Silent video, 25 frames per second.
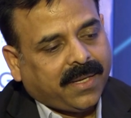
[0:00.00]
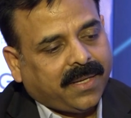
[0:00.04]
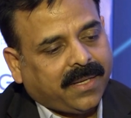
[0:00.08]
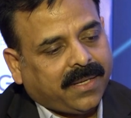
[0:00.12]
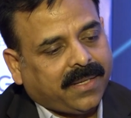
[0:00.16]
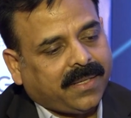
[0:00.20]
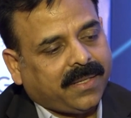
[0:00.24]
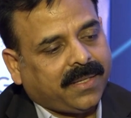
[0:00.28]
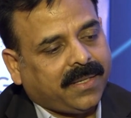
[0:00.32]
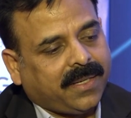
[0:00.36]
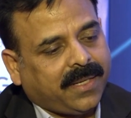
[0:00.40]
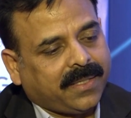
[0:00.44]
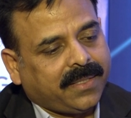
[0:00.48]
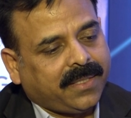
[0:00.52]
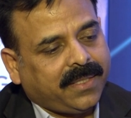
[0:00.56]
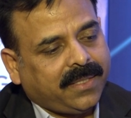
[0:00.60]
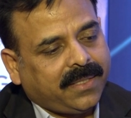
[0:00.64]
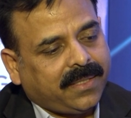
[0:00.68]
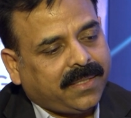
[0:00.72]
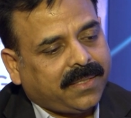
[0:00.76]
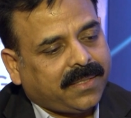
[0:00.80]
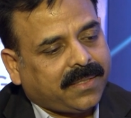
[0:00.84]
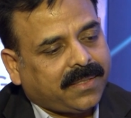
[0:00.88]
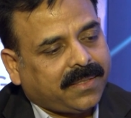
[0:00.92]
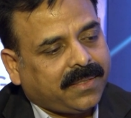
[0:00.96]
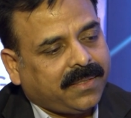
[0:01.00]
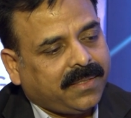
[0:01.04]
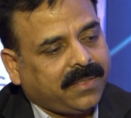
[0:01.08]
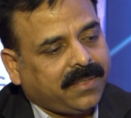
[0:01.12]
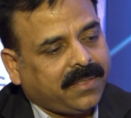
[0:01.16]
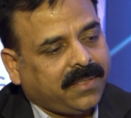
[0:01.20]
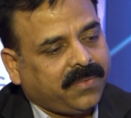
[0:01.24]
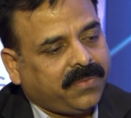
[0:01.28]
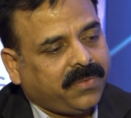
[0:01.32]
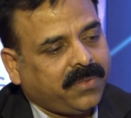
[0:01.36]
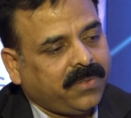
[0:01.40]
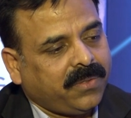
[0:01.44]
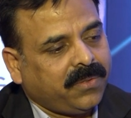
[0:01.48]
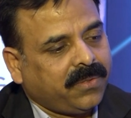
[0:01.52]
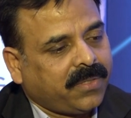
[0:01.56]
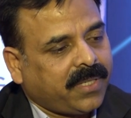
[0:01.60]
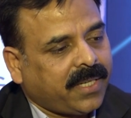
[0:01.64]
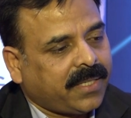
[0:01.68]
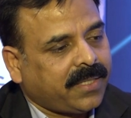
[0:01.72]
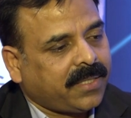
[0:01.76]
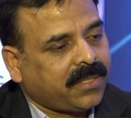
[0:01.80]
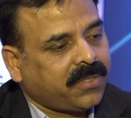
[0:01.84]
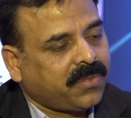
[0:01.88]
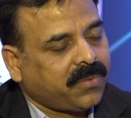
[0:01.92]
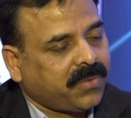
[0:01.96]
I think if you look
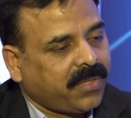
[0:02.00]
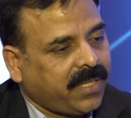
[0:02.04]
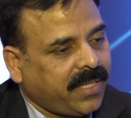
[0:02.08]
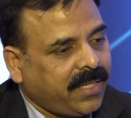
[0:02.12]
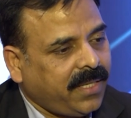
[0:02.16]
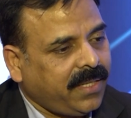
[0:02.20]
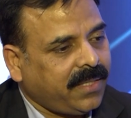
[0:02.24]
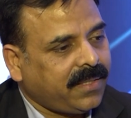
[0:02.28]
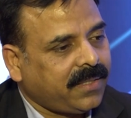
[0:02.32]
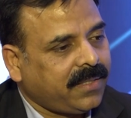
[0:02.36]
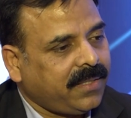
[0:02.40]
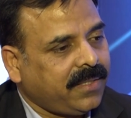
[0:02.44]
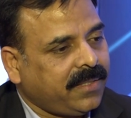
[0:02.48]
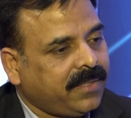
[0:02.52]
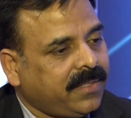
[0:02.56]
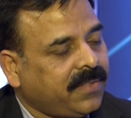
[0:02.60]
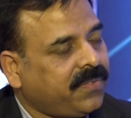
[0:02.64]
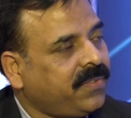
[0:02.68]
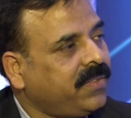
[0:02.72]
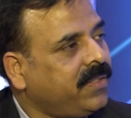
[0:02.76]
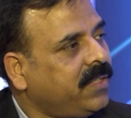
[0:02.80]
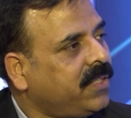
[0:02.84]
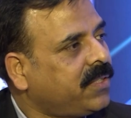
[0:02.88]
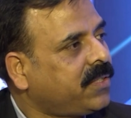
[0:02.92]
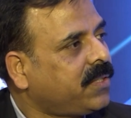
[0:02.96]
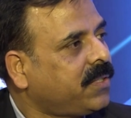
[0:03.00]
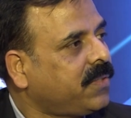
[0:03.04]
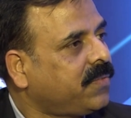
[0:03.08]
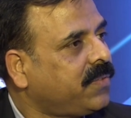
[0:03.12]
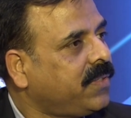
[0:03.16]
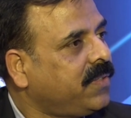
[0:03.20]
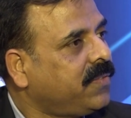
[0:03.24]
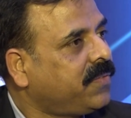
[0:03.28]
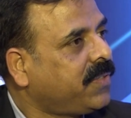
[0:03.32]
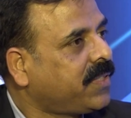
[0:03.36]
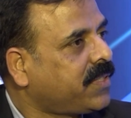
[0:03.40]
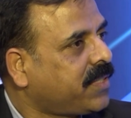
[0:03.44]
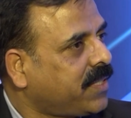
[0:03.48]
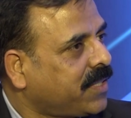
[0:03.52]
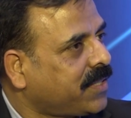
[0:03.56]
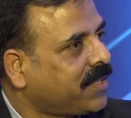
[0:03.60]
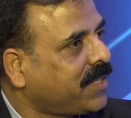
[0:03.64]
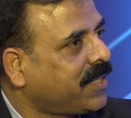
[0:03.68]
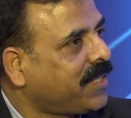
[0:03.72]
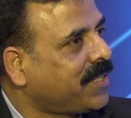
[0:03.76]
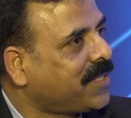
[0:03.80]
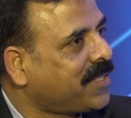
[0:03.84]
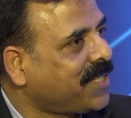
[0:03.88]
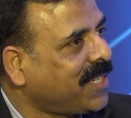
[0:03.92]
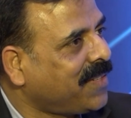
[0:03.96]
at it today, the definition of
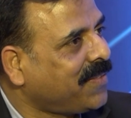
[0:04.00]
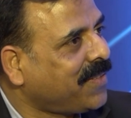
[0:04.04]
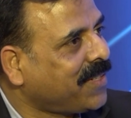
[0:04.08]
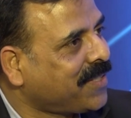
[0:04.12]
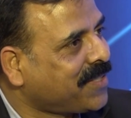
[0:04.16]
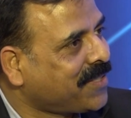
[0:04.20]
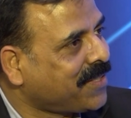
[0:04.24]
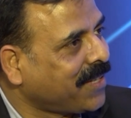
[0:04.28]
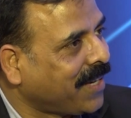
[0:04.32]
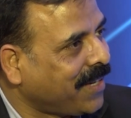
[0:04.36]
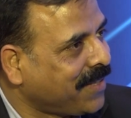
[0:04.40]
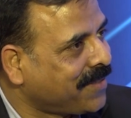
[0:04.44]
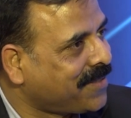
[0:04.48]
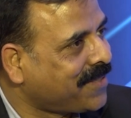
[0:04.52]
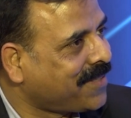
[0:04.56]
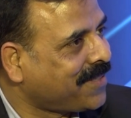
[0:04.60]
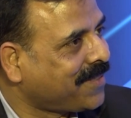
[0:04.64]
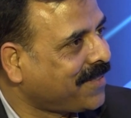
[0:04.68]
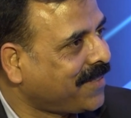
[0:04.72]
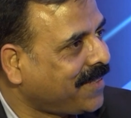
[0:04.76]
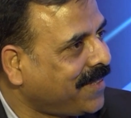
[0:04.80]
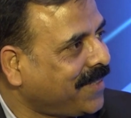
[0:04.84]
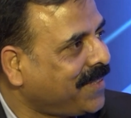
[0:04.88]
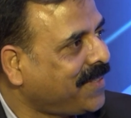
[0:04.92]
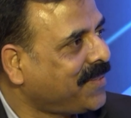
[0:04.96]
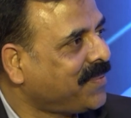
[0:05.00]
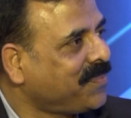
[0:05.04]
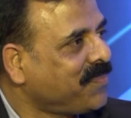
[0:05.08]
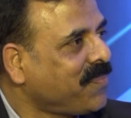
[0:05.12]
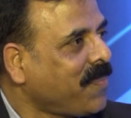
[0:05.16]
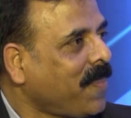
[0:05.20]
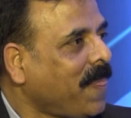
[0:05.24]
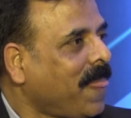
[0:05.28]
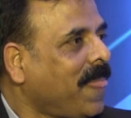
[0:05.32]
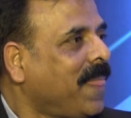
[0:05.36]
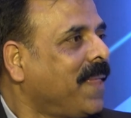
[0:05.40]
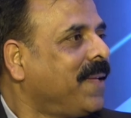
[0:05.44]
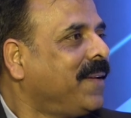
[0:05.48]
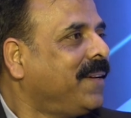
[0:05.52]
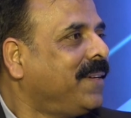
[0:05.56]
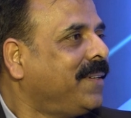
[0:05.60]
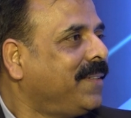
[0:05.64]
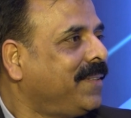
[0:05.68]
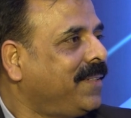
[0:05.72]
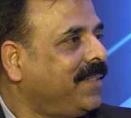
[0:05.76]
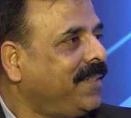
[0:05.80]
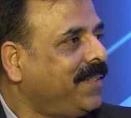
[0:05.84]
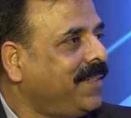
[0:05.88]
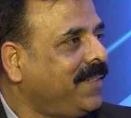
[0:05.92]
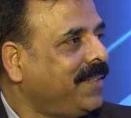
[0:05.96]
infrastructure itself has changed, right?
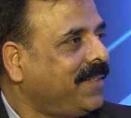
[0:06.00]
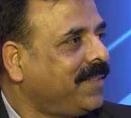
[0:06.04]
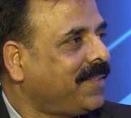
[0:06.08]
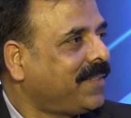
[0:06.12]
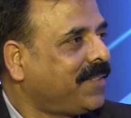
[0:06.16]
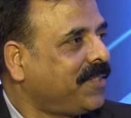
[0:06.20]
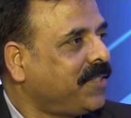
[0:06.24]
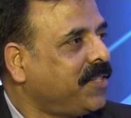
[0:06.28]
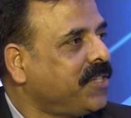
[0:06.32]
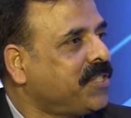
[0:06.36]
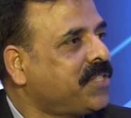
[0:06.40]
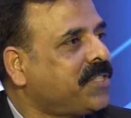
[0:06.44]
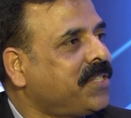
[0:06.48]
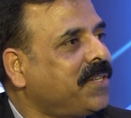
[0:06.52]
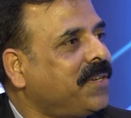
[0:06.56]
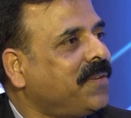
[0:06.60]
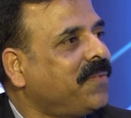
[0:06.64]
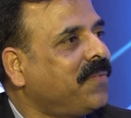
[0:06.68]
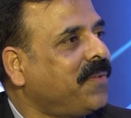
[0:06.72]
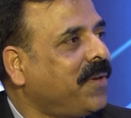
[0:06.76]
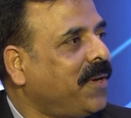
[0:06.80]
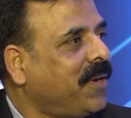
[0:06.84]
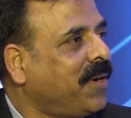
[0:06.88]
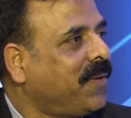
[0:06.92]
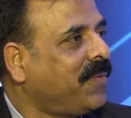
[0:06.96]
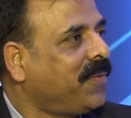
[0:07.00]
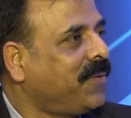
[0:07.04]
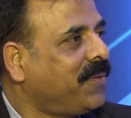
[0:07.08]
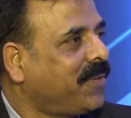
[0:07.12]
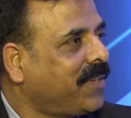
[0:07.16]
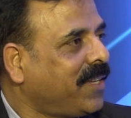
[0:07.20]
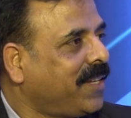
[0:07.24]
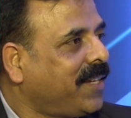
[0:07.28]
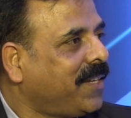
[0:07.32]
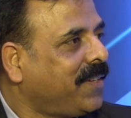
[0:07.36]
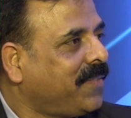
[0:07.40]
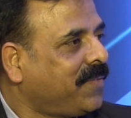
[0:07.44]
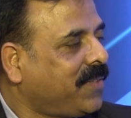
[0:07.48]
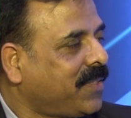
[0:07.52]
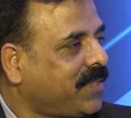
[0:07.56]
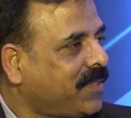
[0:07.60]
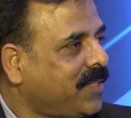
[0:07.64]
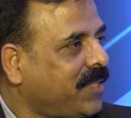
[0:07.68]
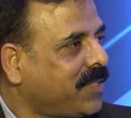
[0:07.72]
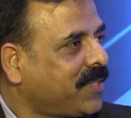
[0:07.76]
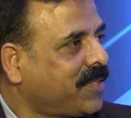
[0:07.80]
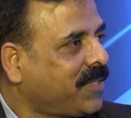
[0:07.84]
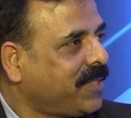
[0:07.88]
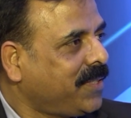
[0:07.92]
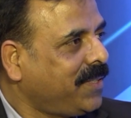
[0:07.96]
The traditional way of looking
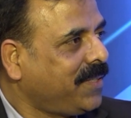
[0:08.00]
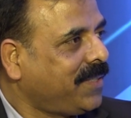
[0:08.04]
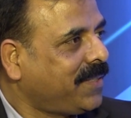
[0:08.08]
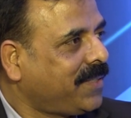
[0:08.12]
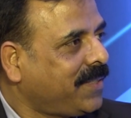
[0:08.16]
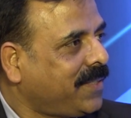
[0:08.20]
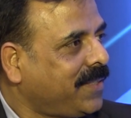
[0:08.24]
infrastructure